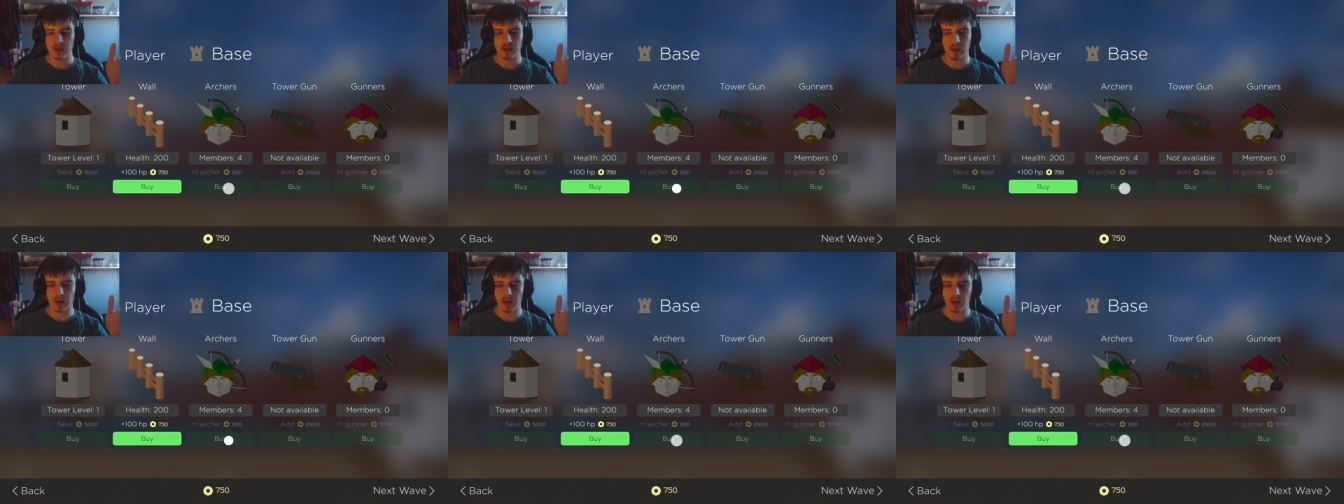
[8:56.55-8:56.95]

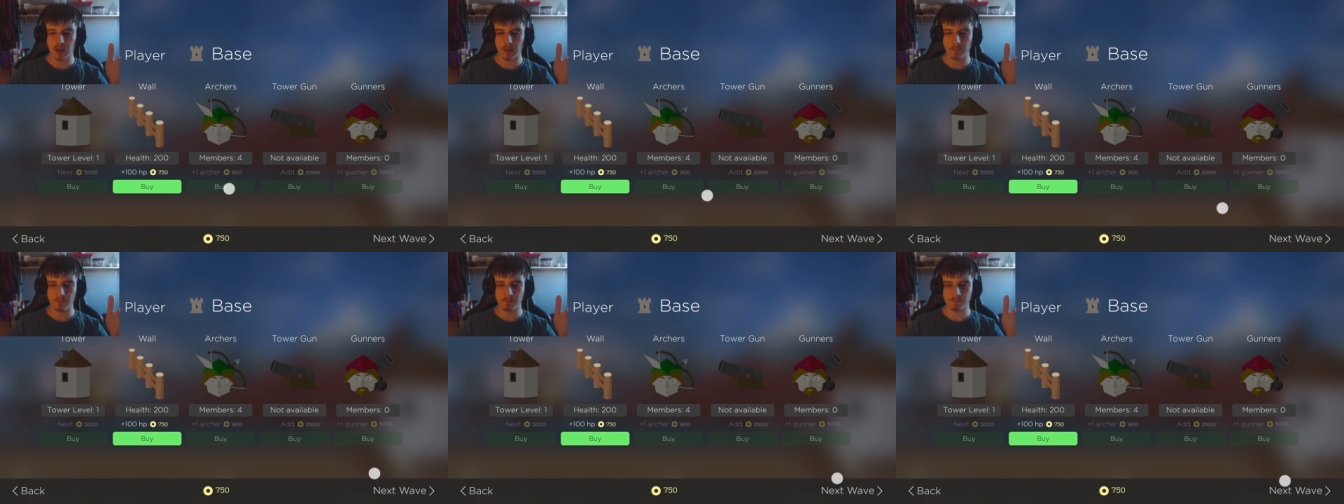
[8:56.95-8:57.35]

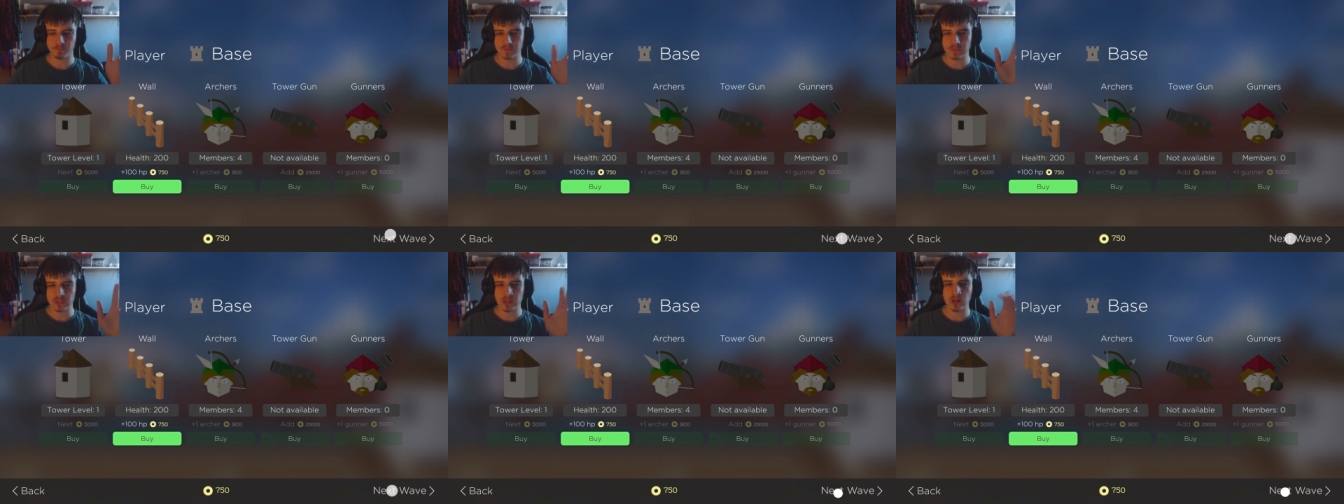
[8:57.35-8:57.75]
Um,
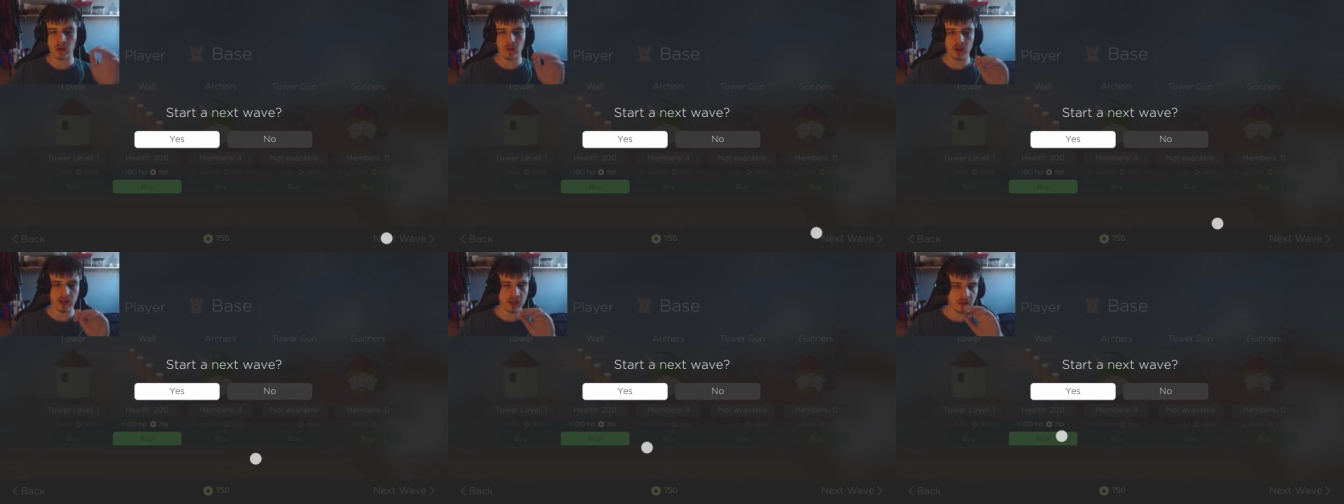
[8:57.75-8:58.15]
you know,
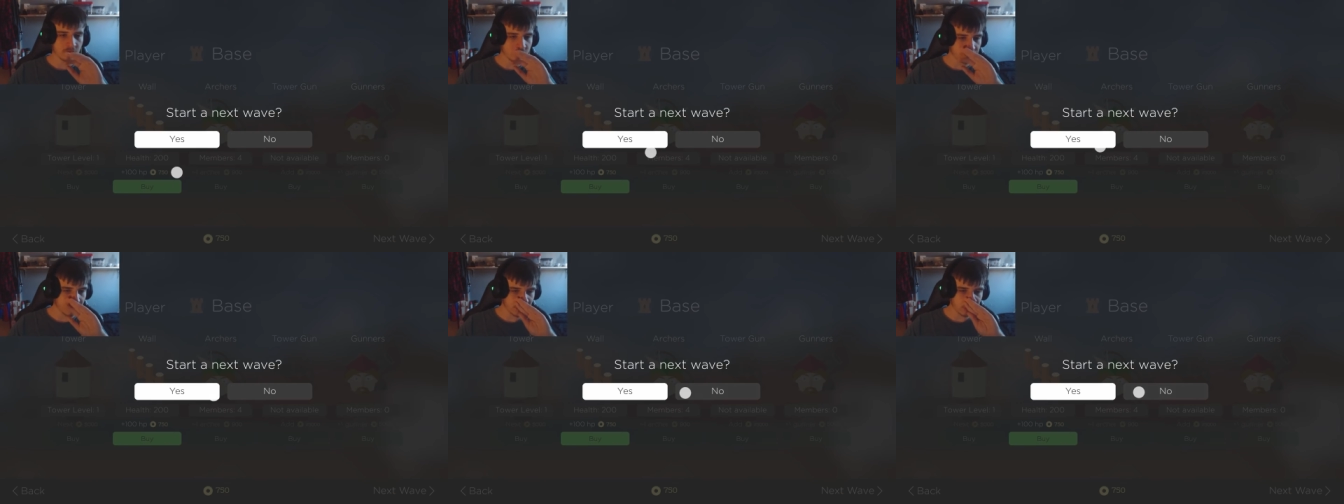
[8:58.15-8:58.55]
and it'd
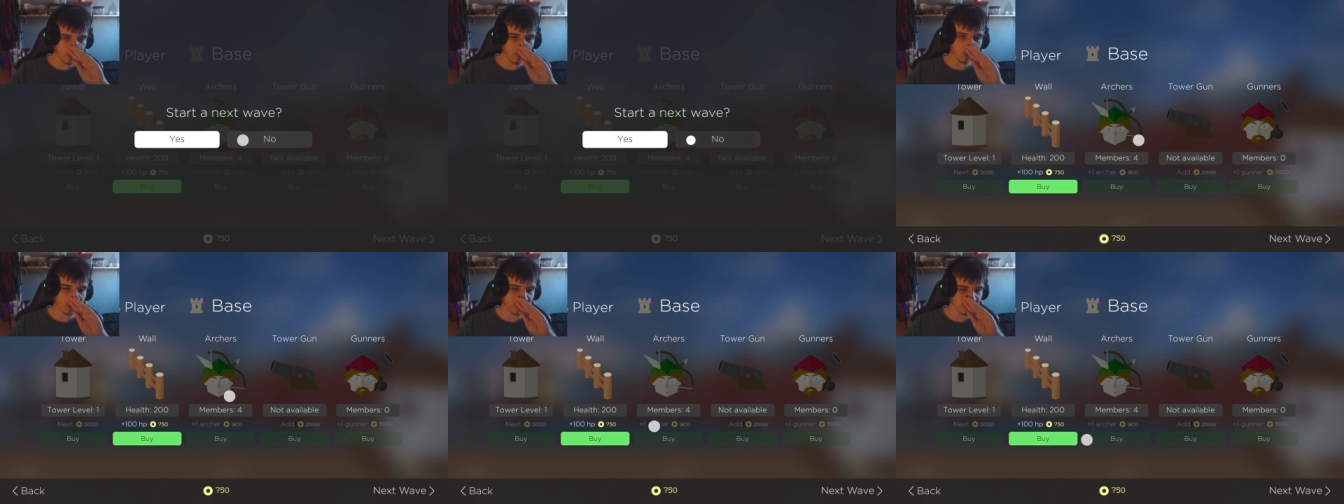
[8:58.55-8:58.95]
just be
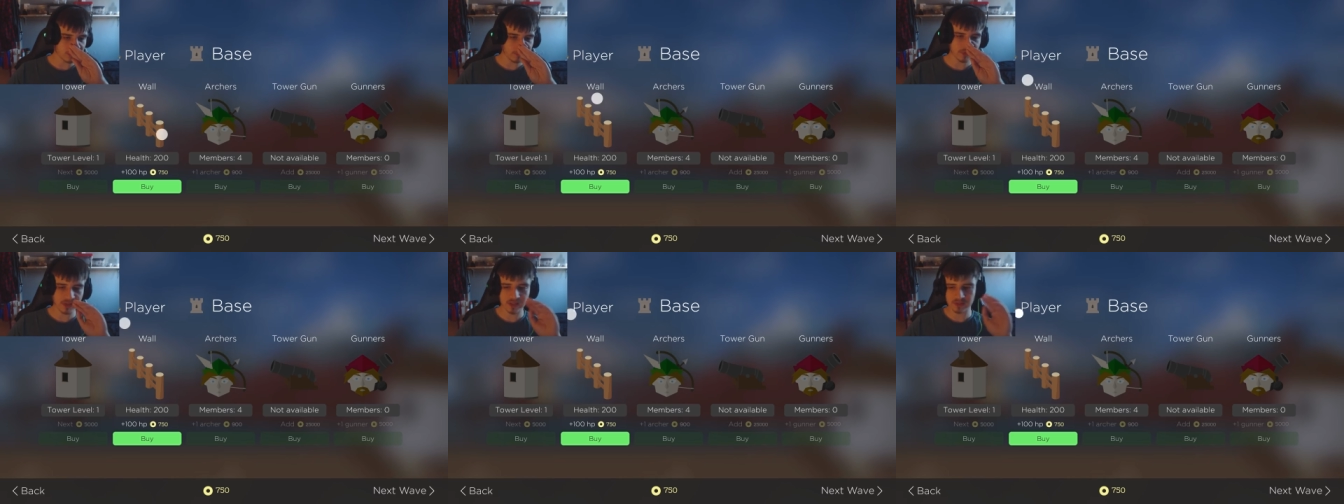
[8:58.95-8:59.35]
cool to
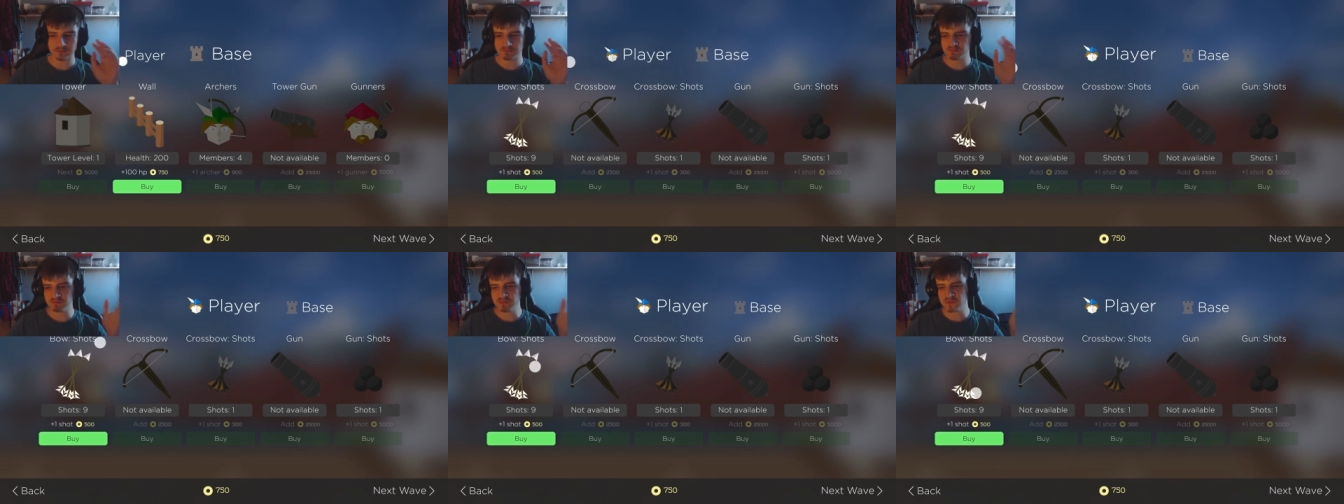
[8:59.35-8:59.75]

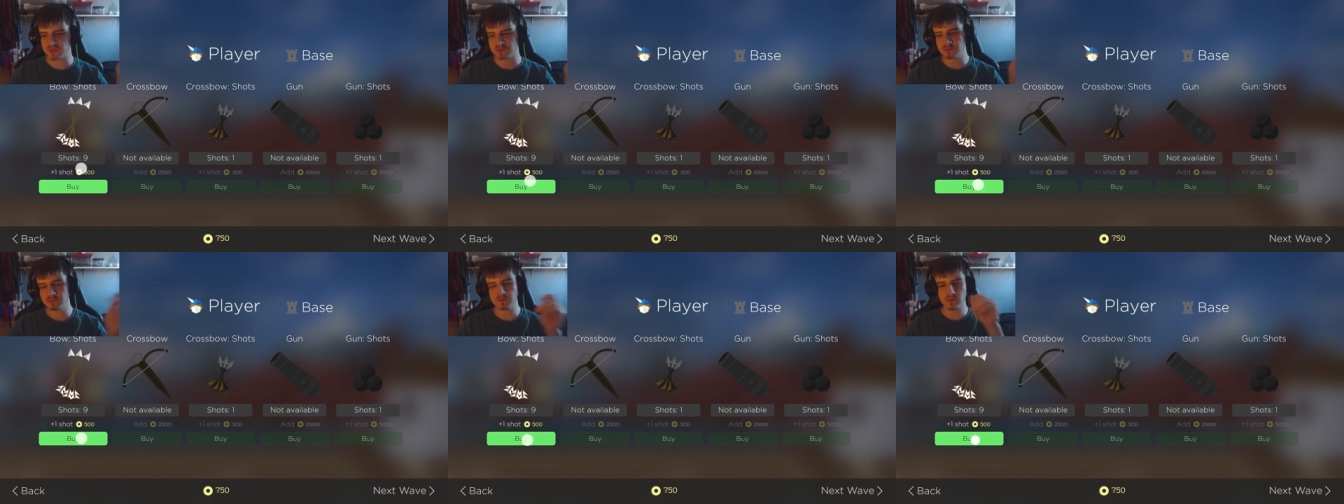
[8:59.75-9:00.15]

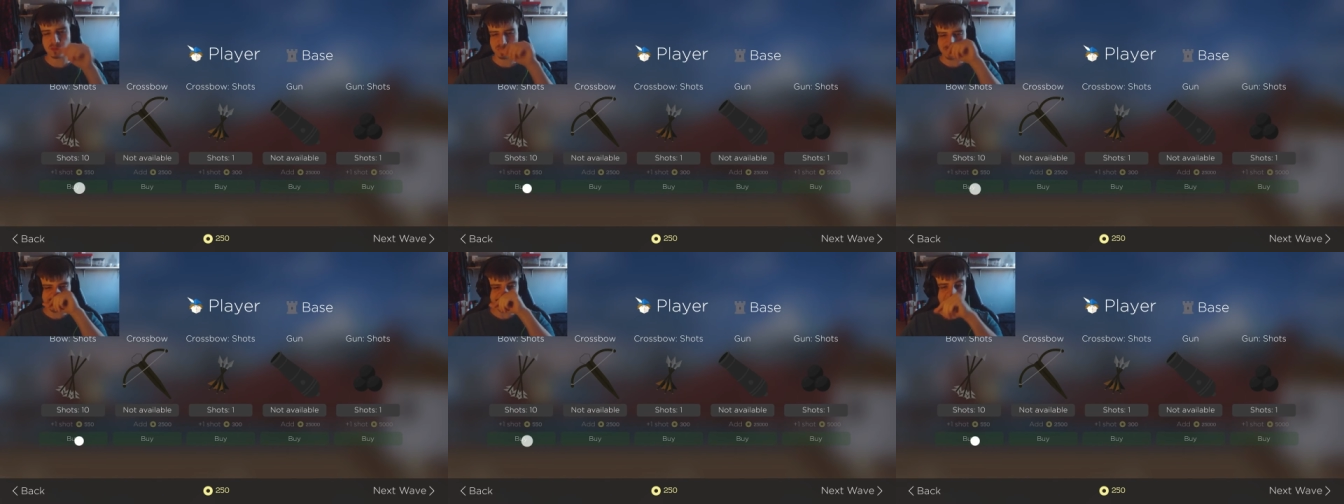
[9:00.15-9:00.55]

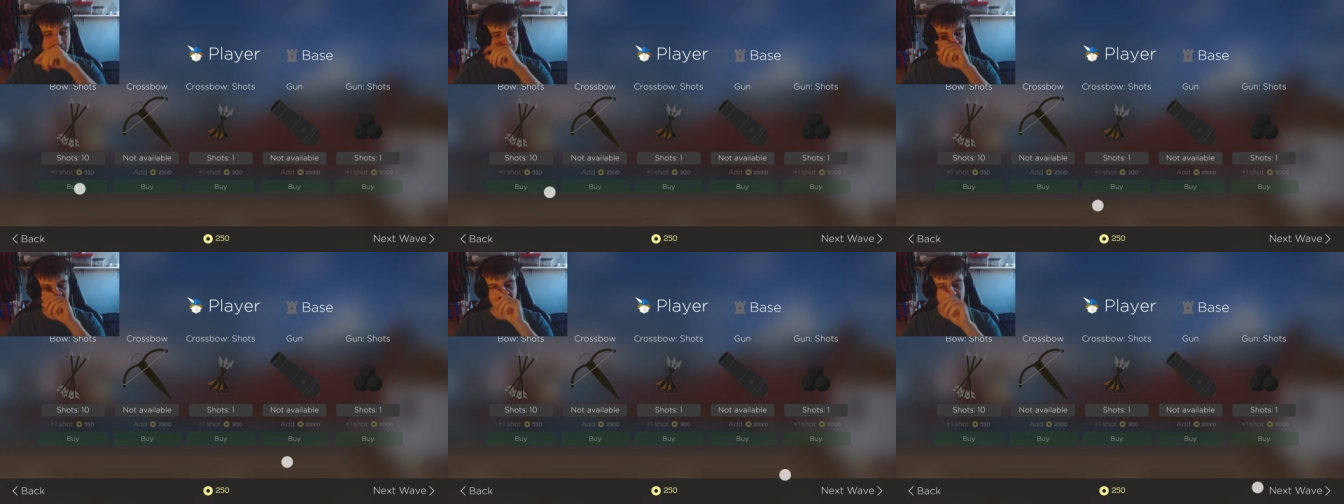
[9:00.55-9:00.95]
play
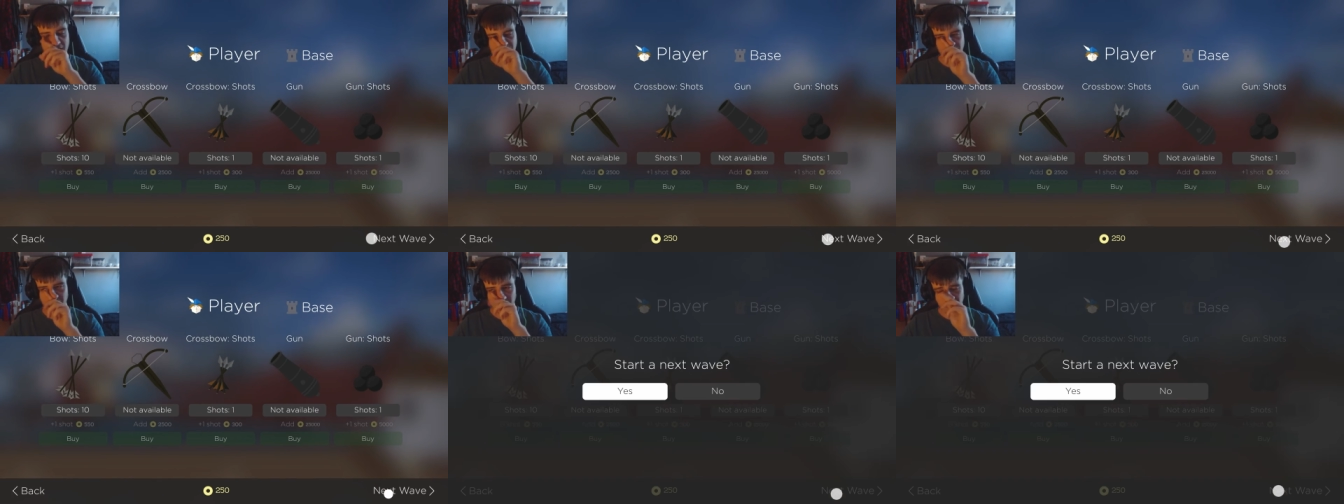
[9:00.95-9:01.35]
this game,
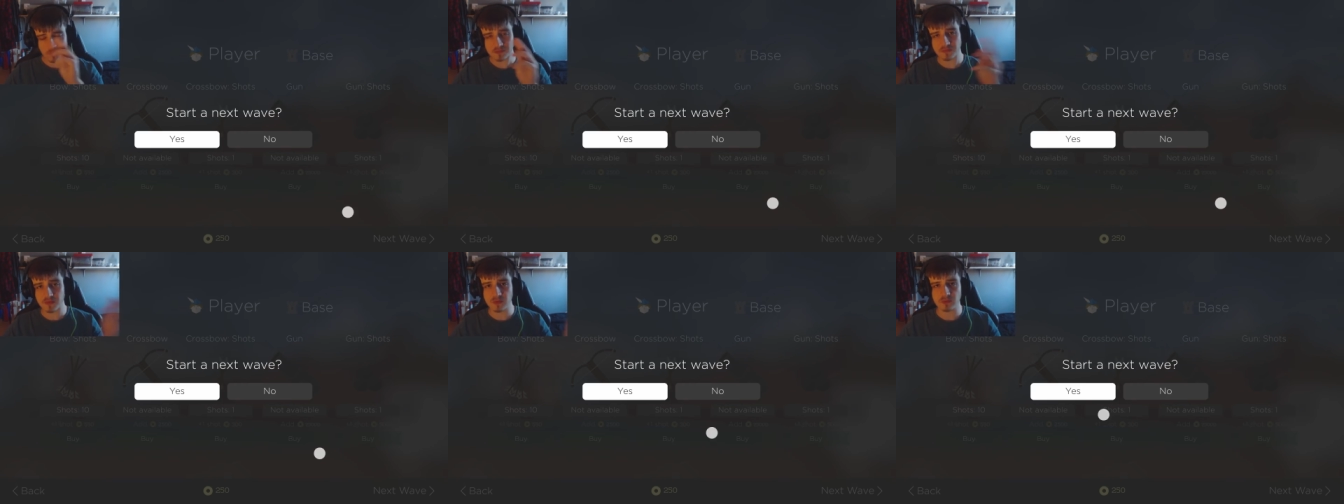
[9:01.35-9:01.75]
you know.
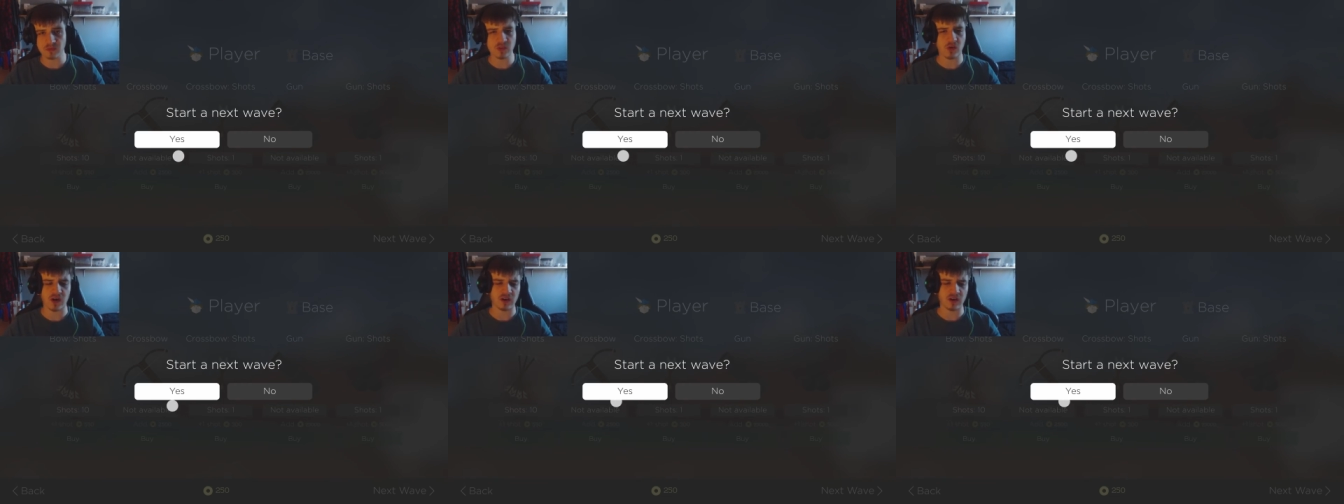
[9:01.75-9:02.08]
If you, sorry, I